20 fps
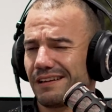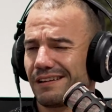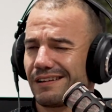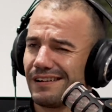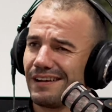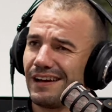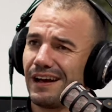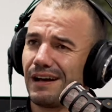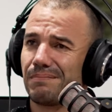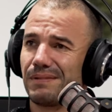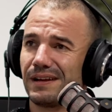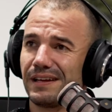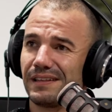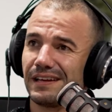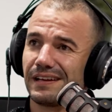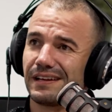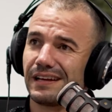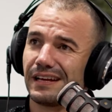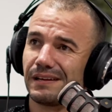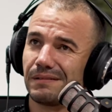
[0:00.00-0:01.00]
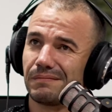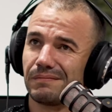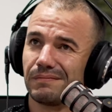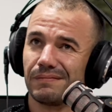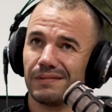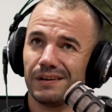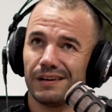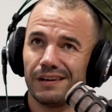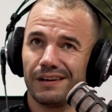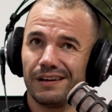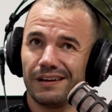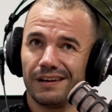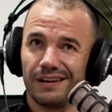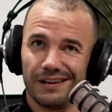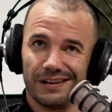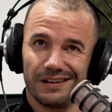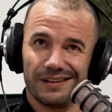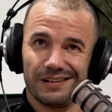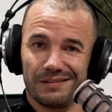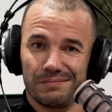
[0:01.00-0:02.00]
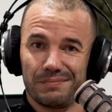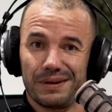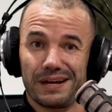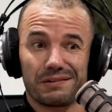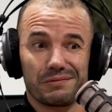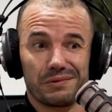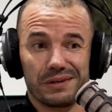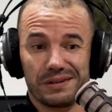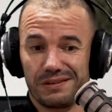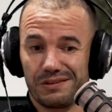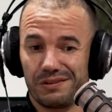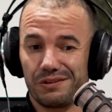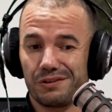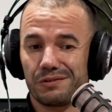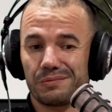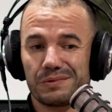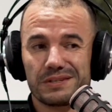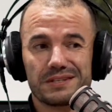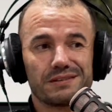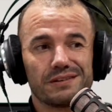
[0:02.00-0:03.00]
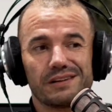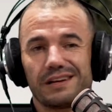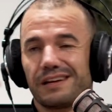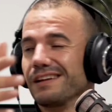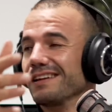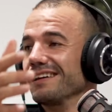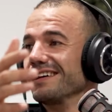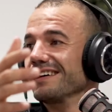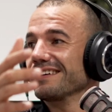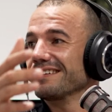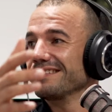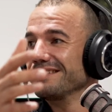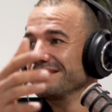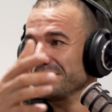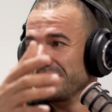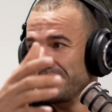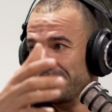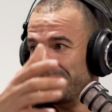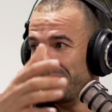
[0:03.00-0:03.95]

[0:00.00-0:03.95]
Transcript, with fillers: I, uh, I played the game back when you know we still had like the